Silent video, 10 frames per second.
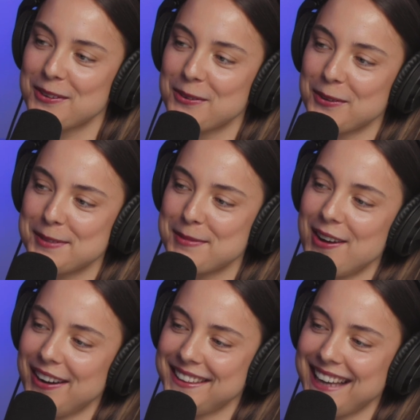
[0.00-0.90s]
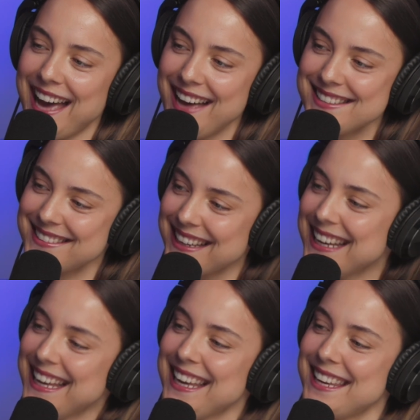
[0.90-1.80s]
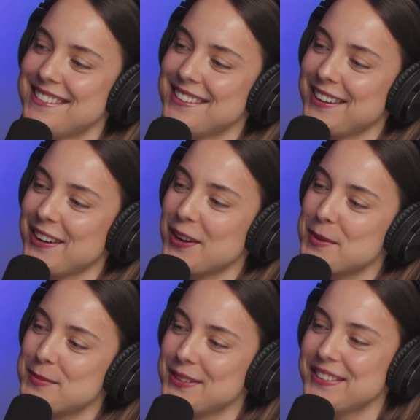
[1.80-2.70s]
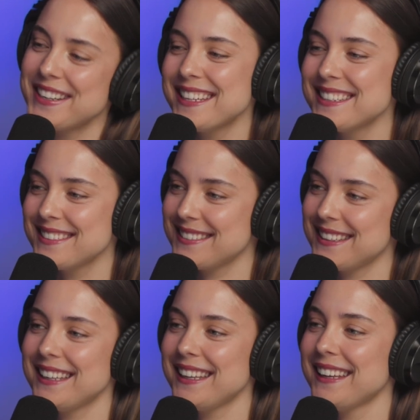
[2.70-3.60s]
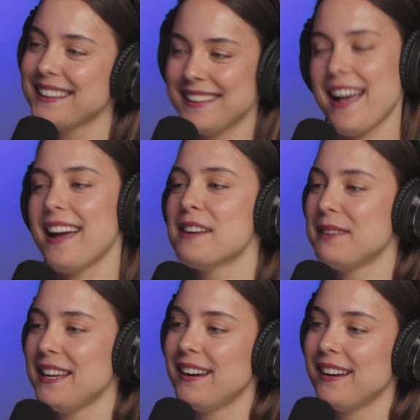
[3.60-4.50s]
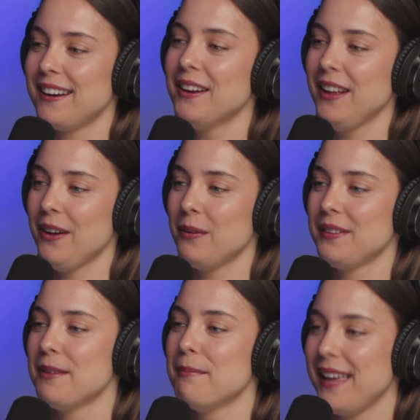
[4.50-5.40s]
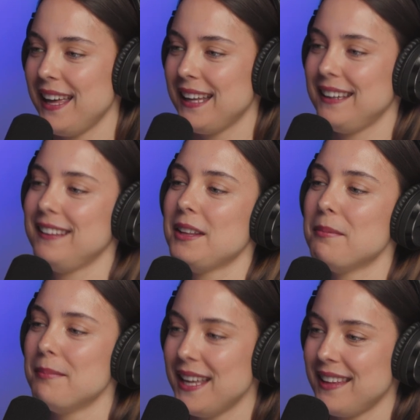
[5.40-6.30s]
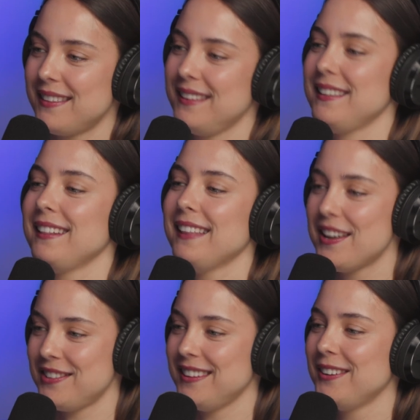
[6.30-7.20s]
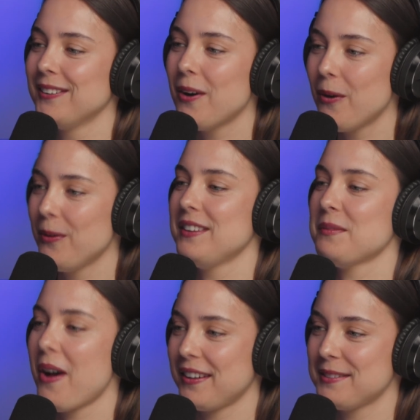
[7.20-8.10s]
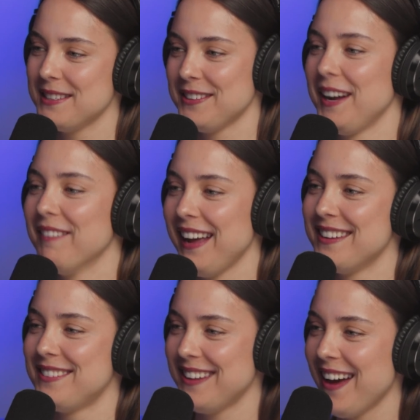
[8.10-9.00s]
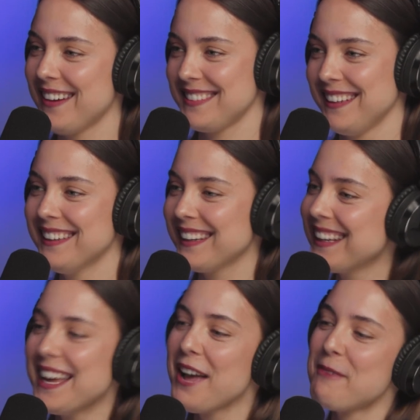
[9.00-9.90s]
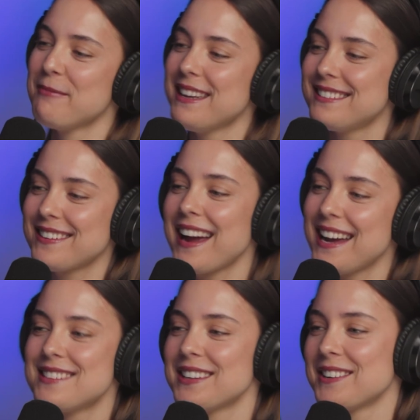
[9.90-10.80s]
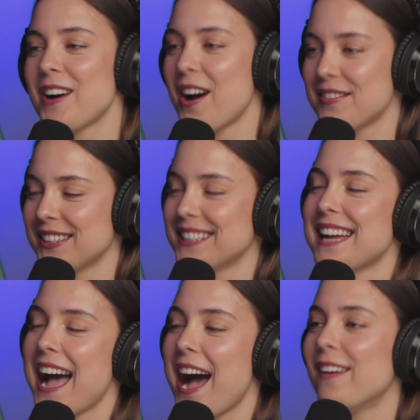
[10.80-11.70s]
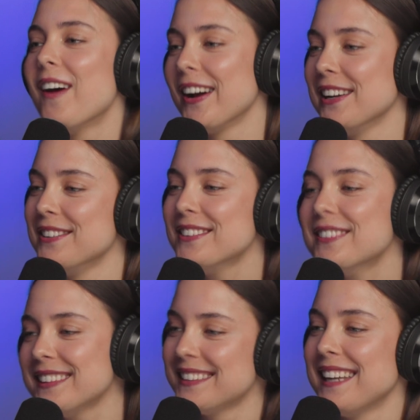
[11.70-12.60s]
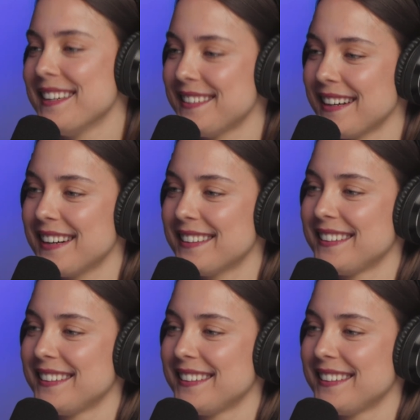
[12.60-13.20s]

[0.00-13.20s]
New Rules podcast. It's your girl Breezy, and I am here with the man, the myth, the legend who always mocks me during my introduction, Mr. Adrian Crawford. How are you doing today, sir?